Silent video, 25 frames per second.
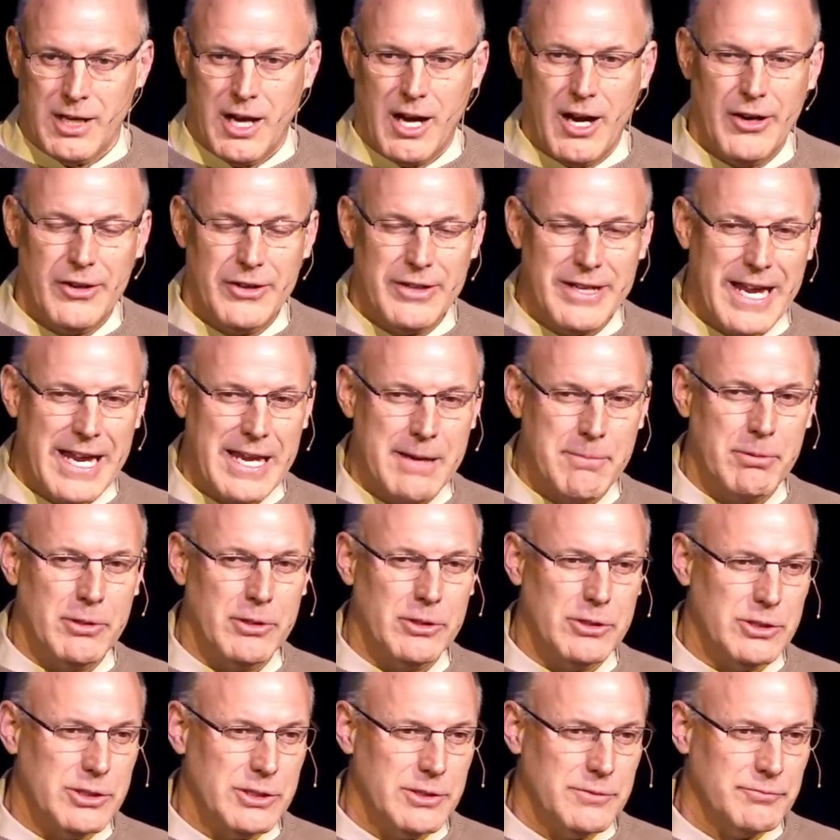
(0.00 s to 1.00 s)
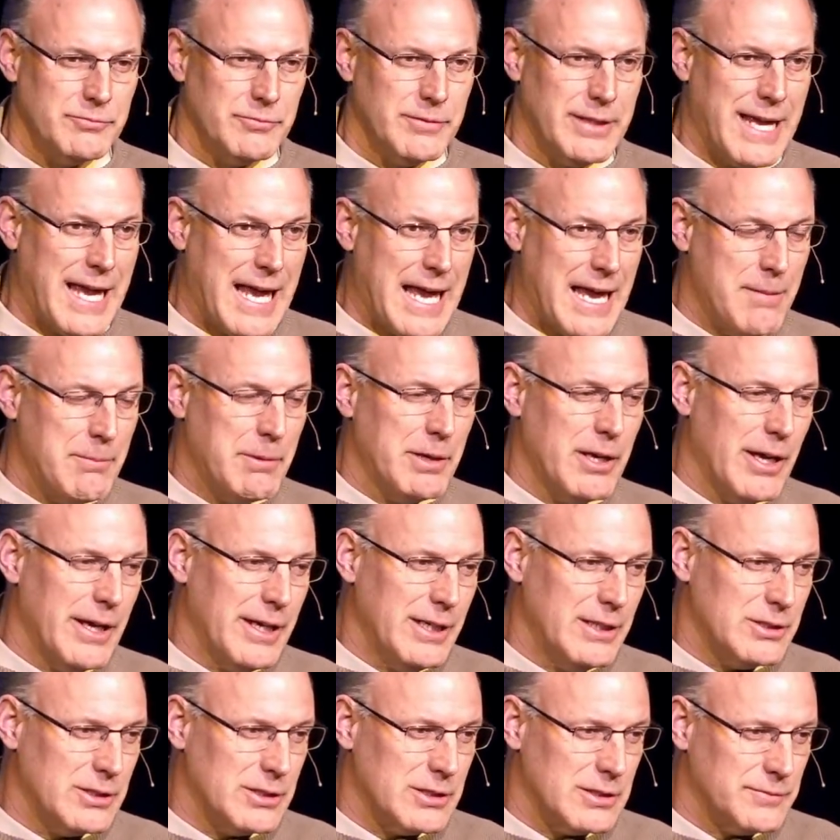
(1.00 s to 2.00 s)
Our neighbors, the
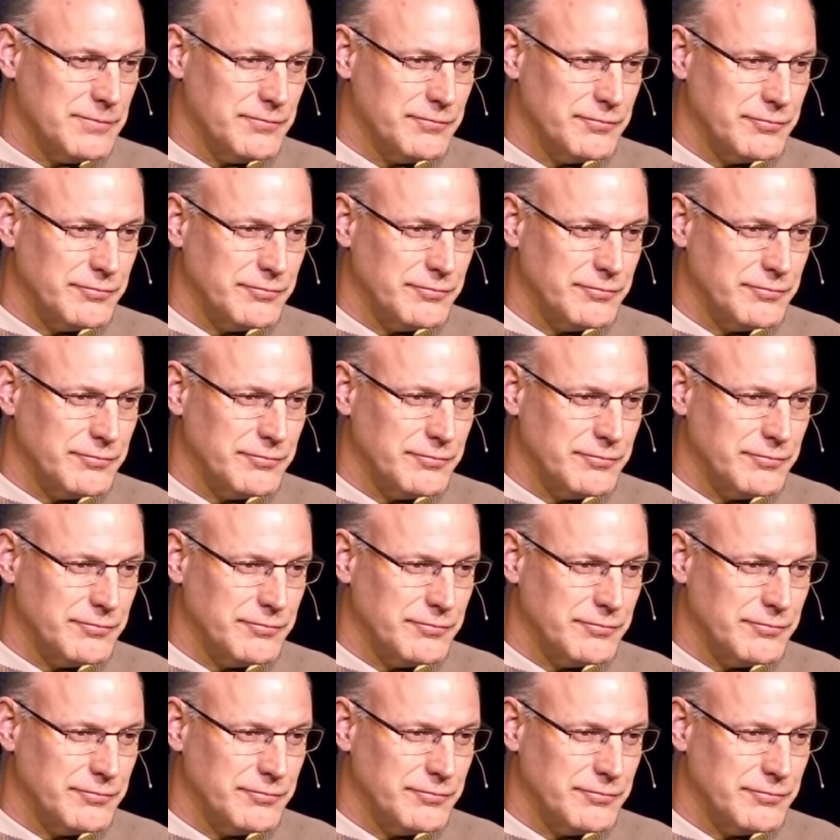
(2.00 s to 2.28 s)
Ammonites,